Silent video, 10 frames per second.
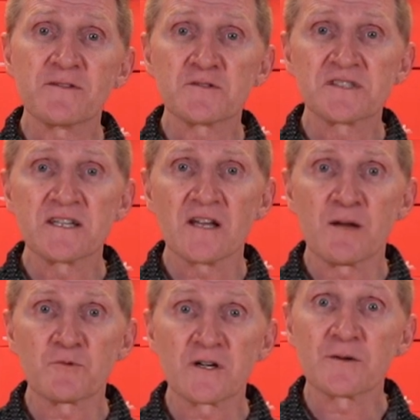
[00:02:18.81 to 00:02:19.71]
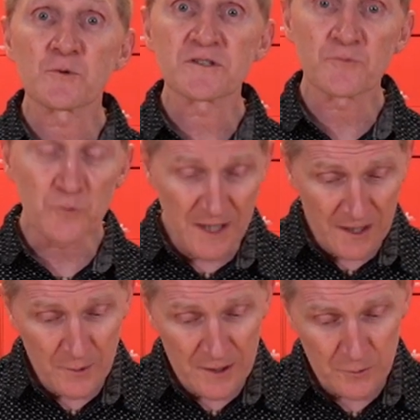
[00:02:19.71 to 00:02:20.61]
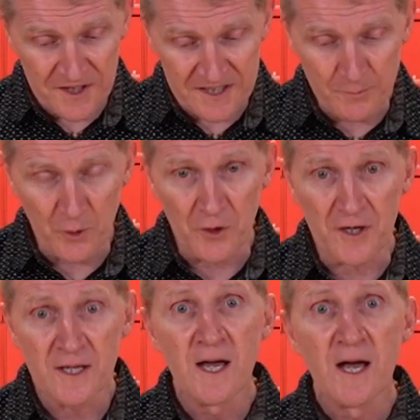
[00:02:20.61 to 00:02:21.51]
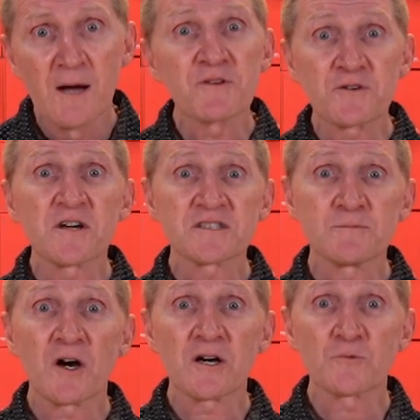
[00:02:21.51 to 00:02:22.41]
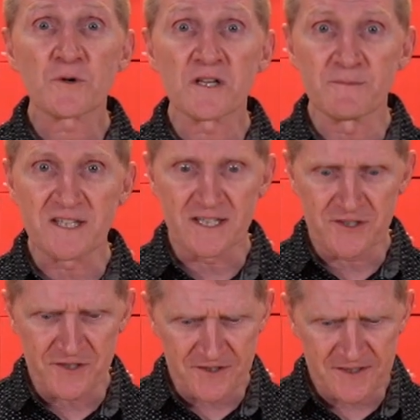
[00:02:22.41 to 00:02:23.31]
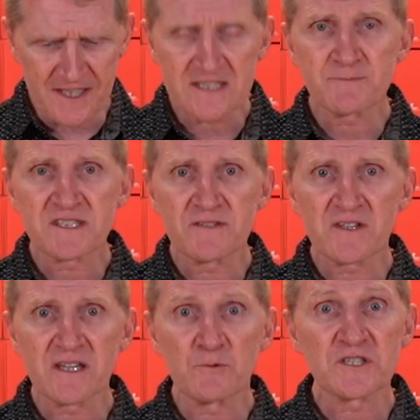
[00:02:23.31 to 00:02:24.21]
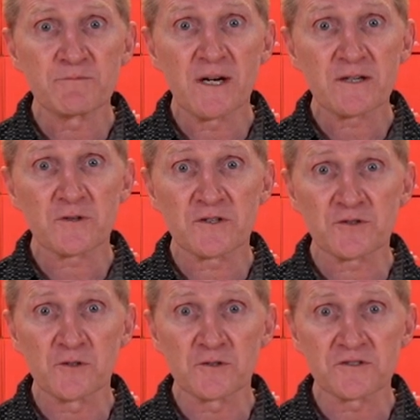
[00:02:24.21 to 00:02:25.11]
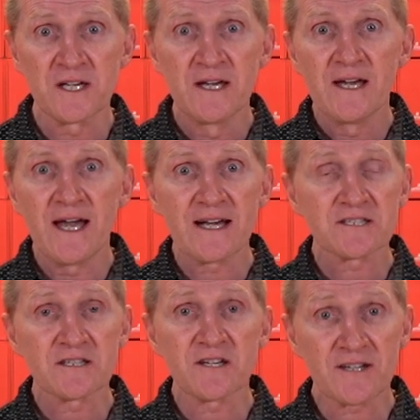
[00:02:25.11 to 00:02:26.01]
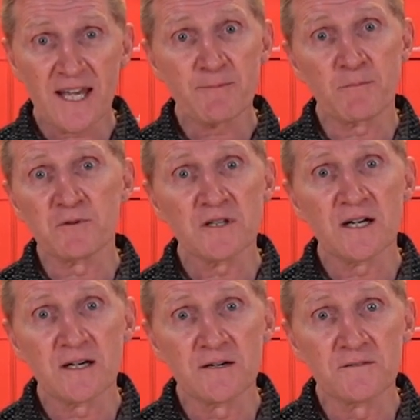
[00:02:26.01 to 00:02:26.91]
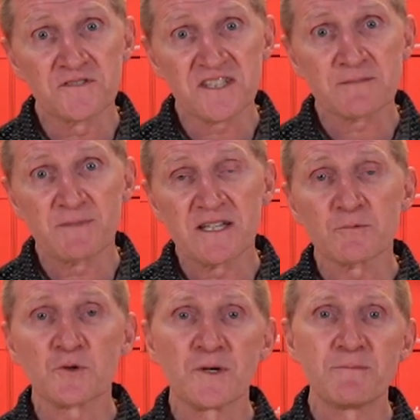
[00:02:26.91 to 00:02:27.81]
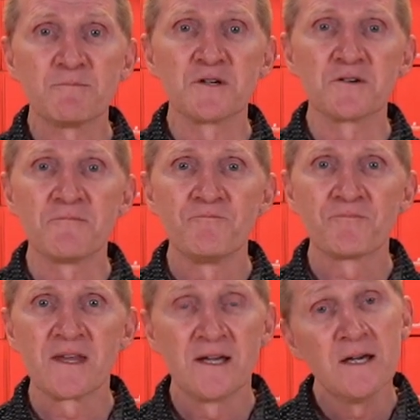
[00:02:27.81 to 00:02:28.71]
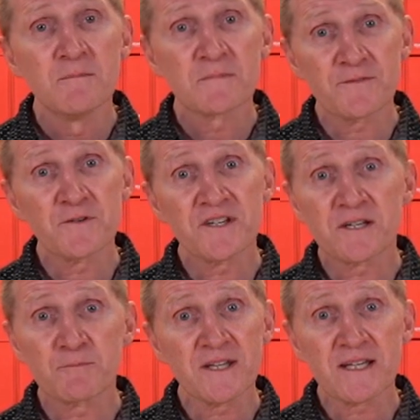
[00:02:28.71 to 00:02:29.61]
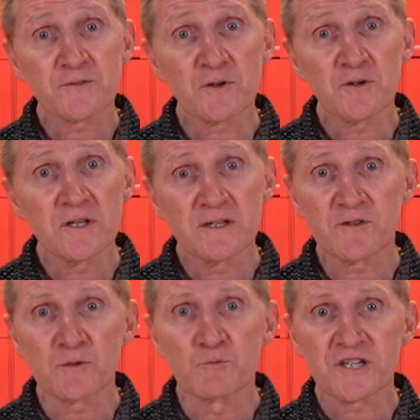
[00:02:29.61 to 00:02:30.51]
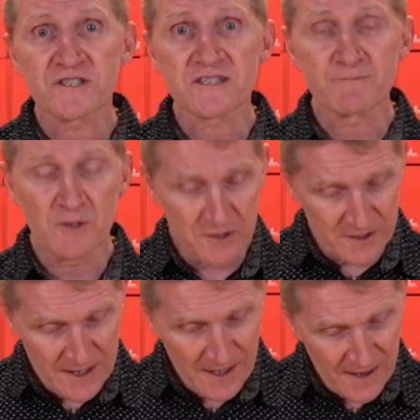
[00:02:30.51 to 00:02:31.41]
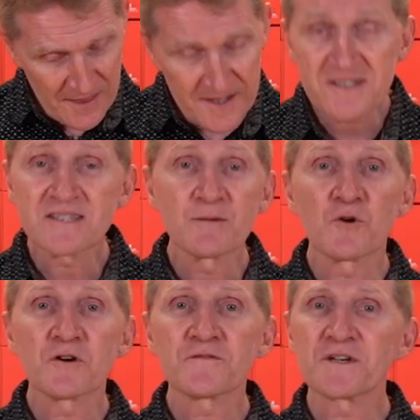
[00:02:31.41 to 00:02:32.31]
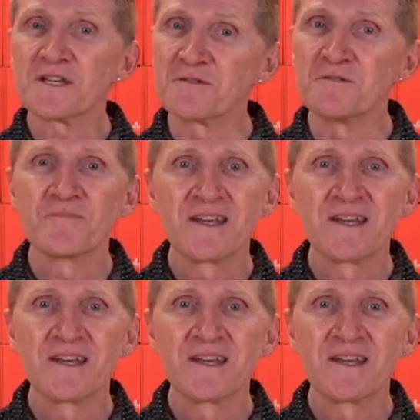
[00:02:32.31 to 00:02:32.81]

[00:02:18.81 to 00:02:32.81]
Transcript: FOC library works really well with this board, but there are some hardware limitations, uh, specifically which microcontrollers actually are capable of 6PWM mode. But if you need complete control of your brushless motor, this is the board for you.